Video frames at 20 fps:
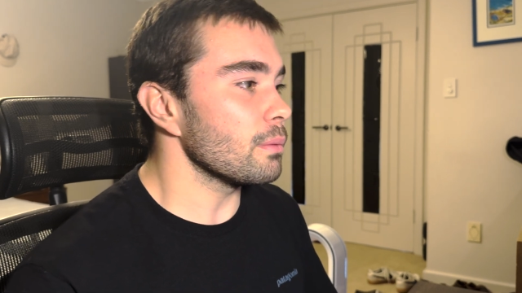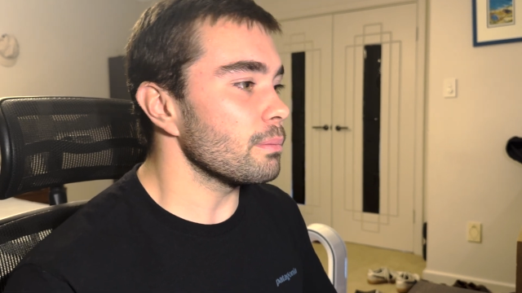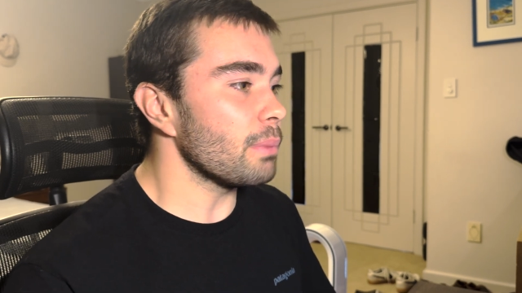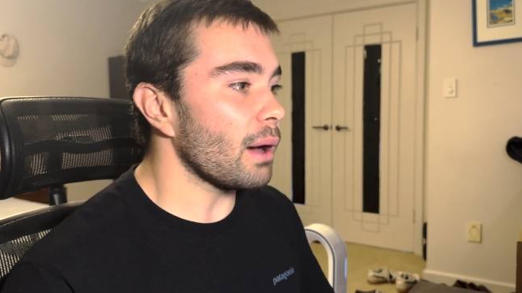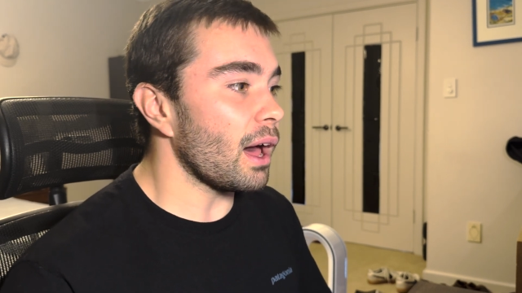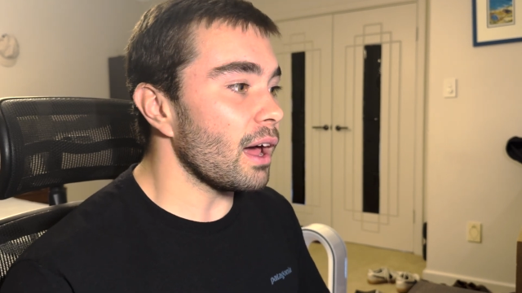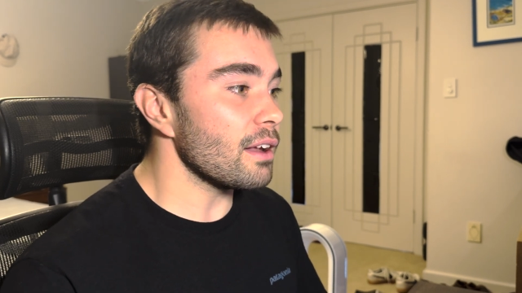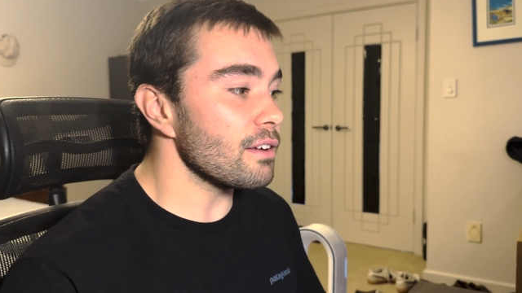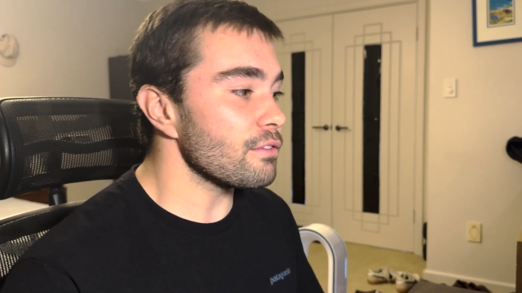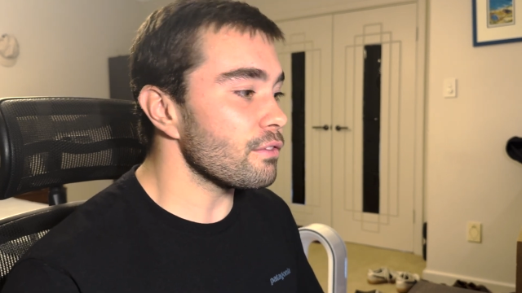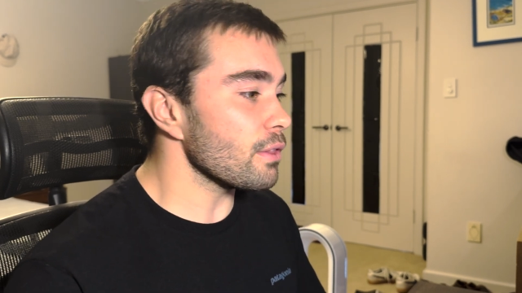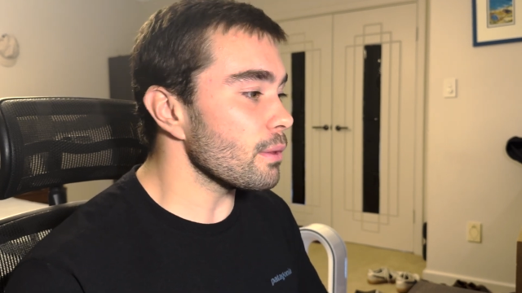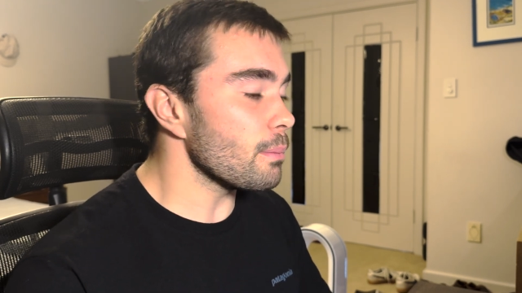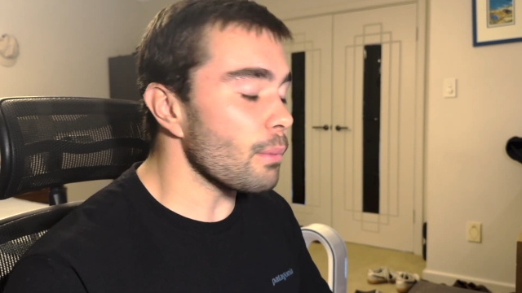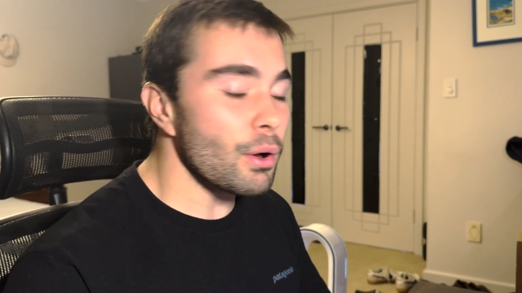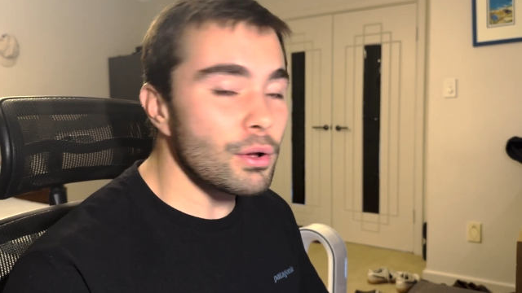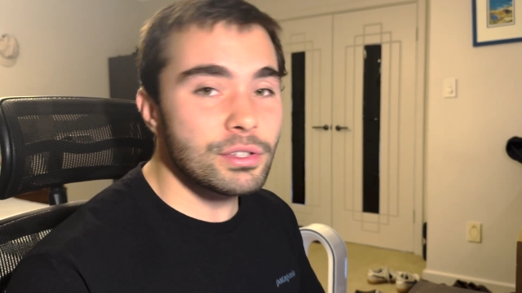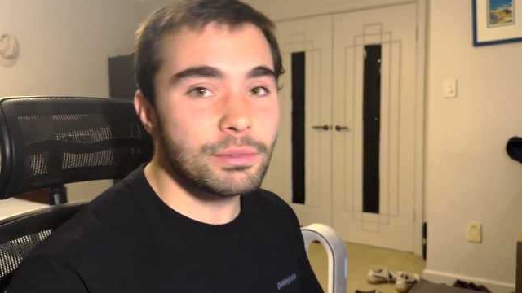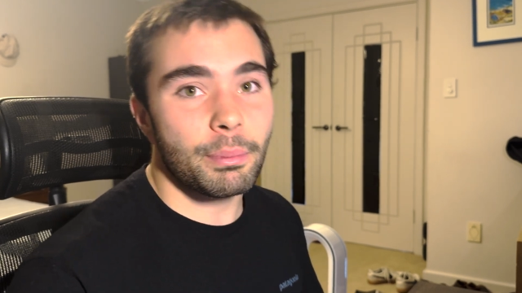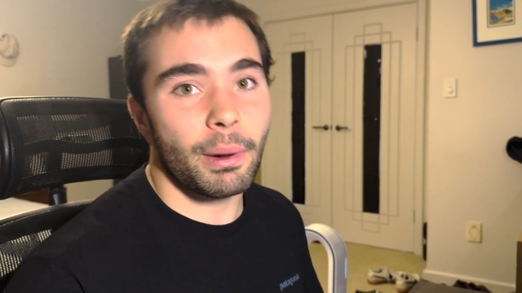But for the
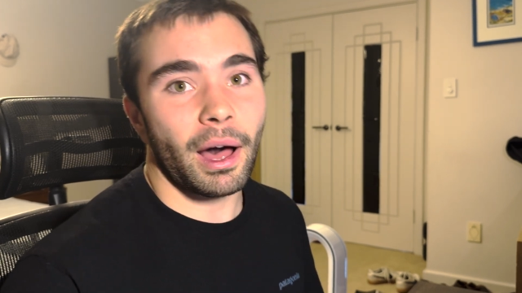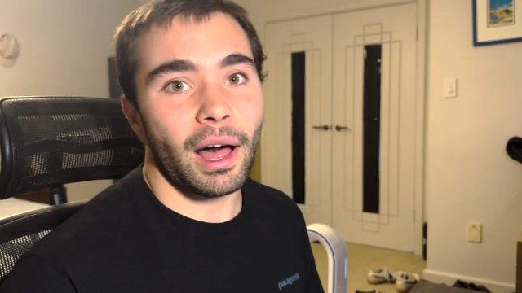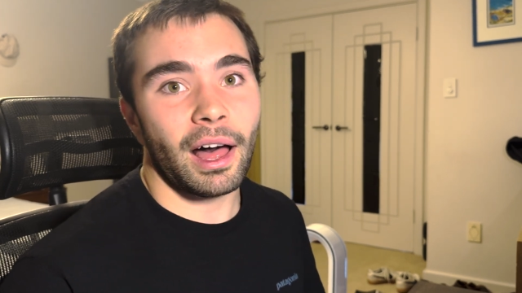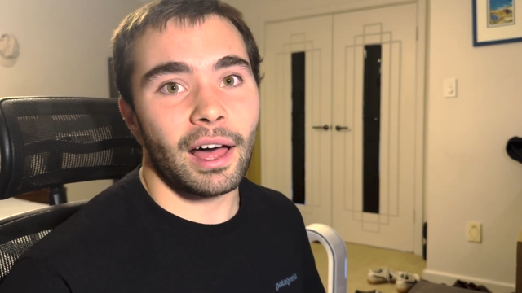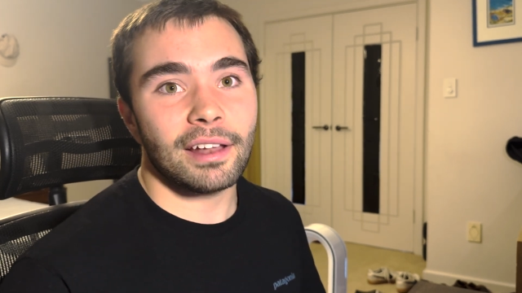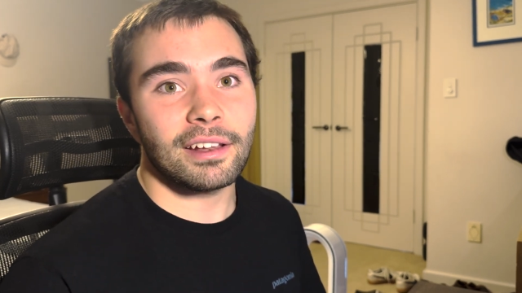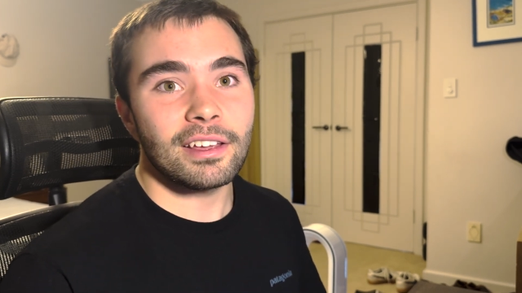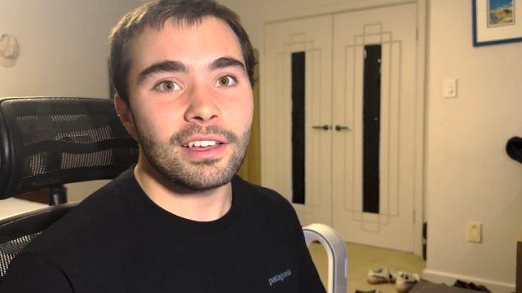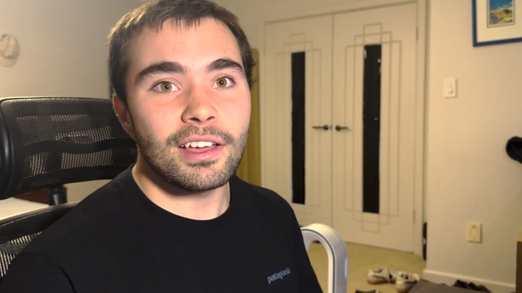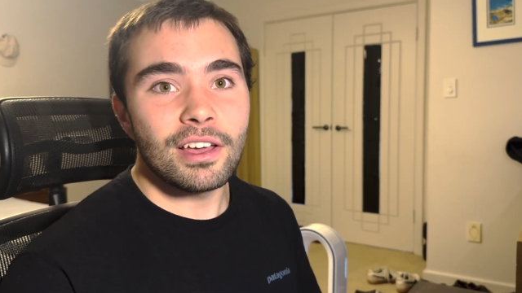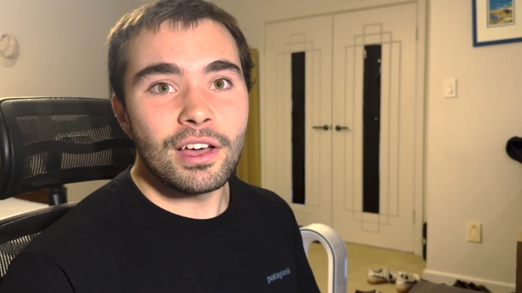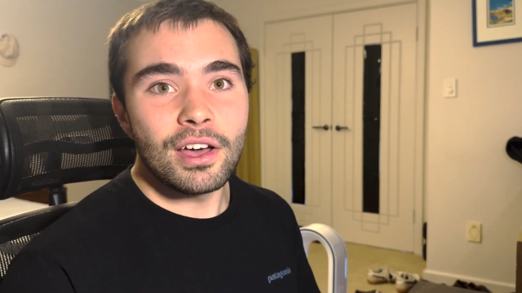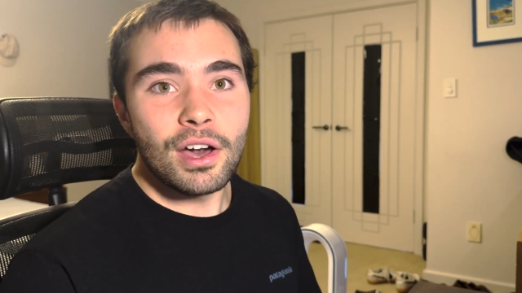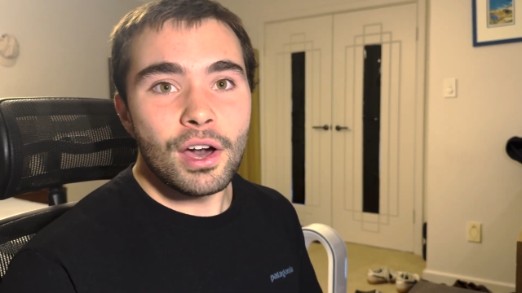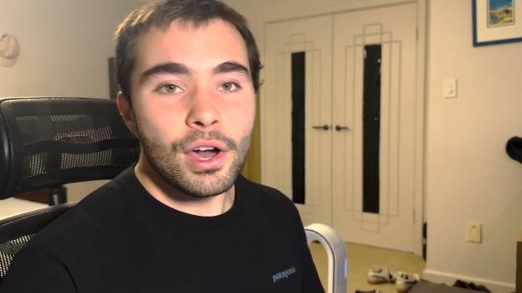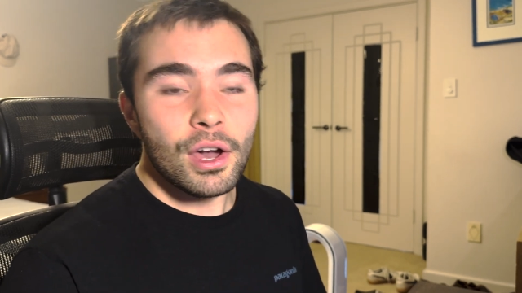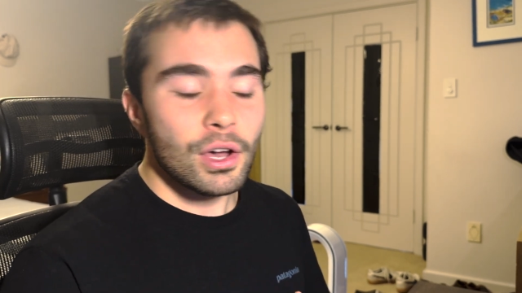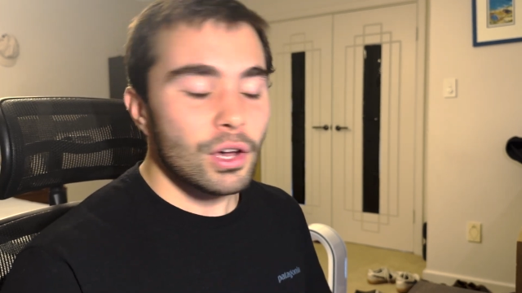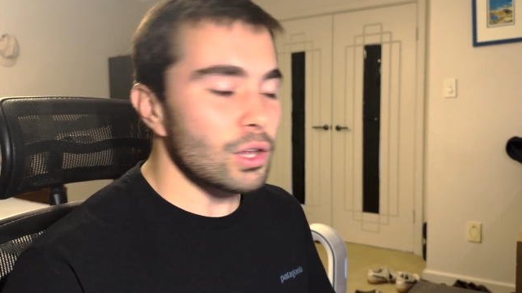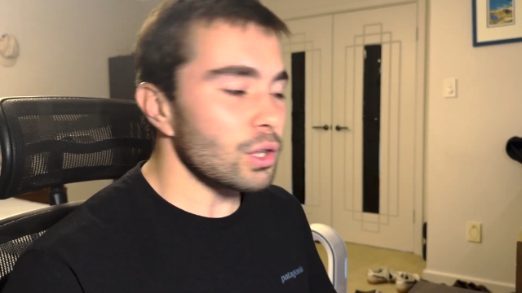most part,
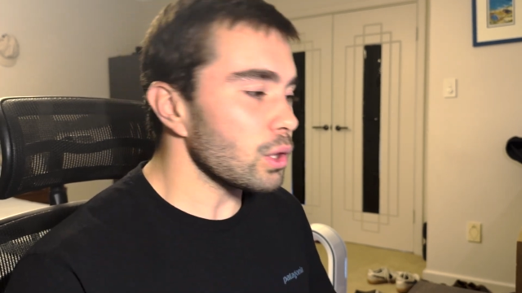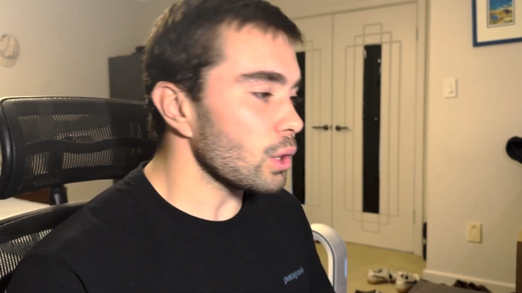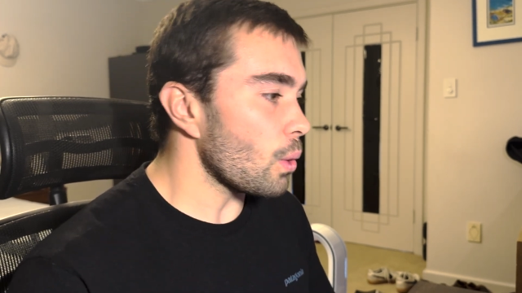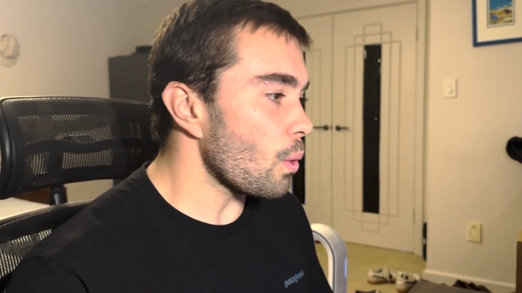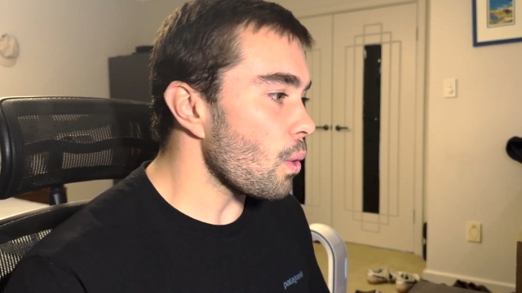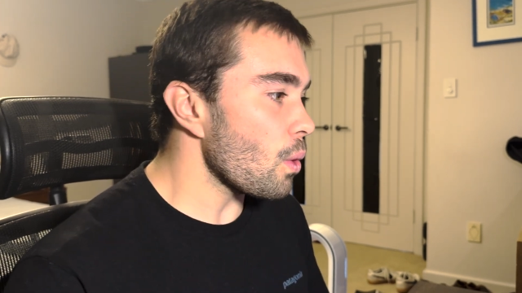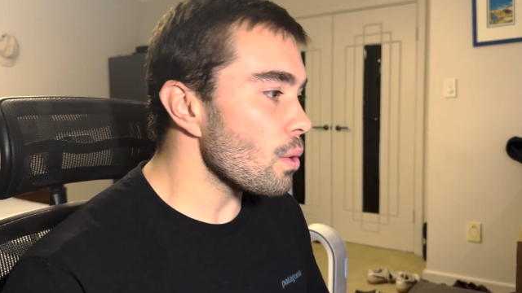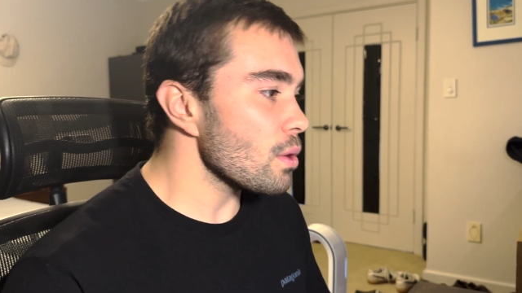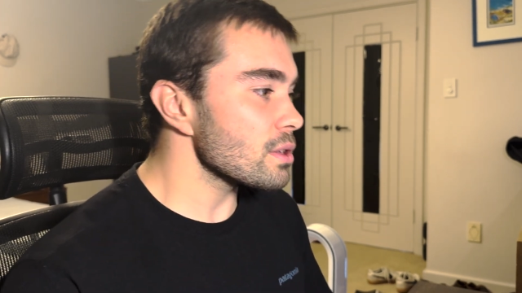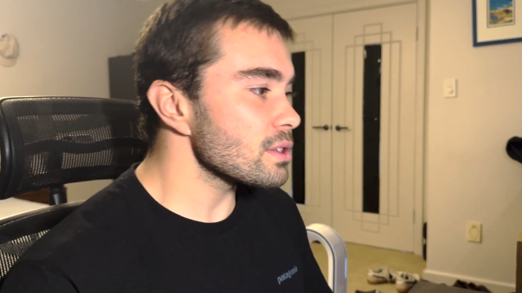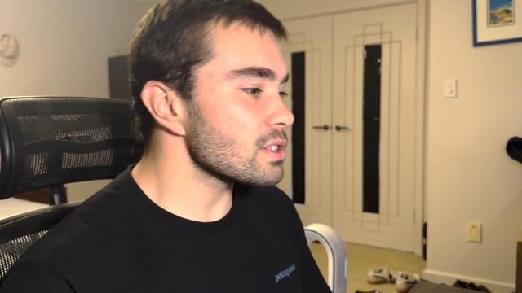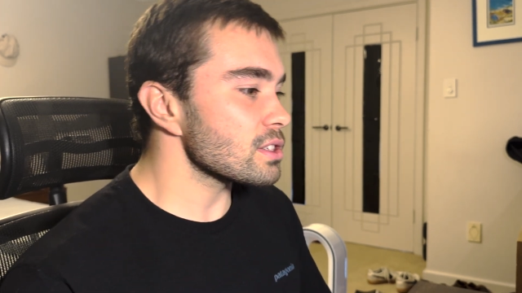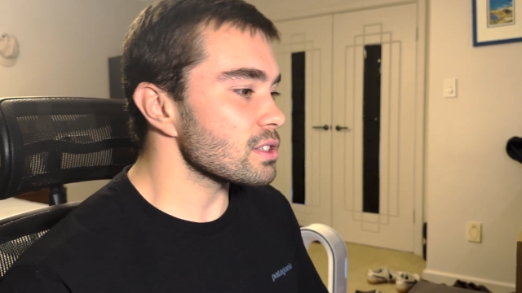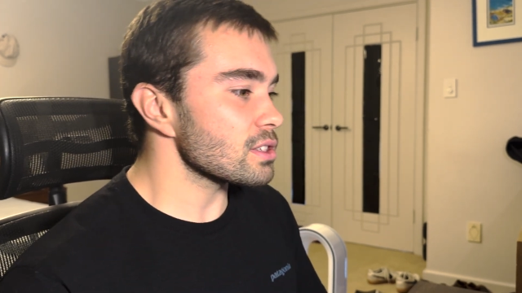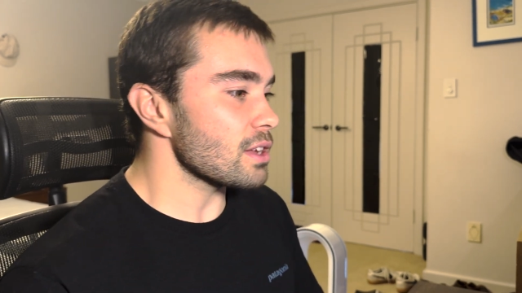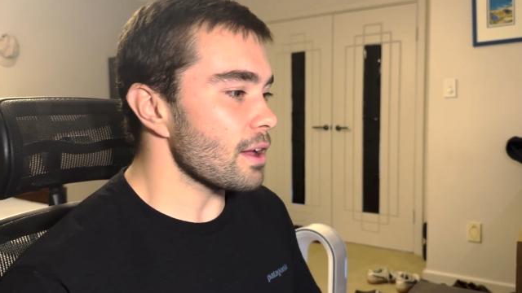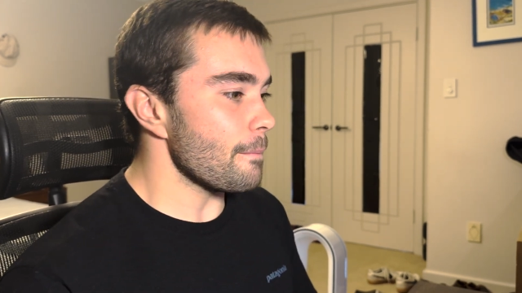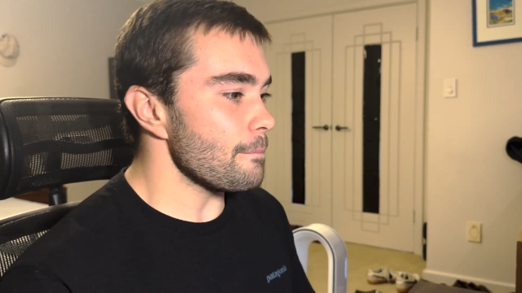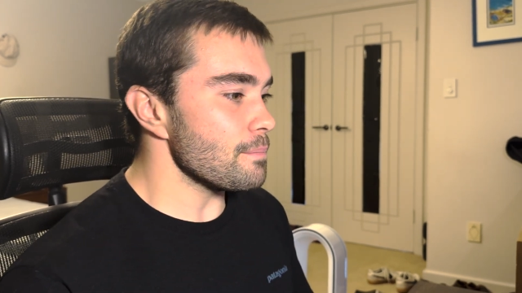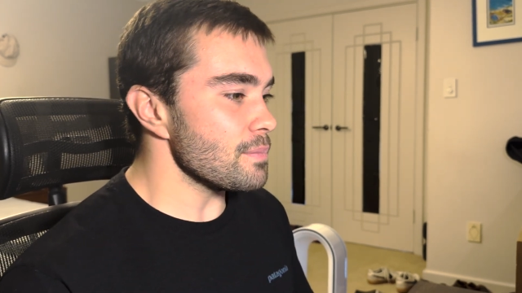Claude's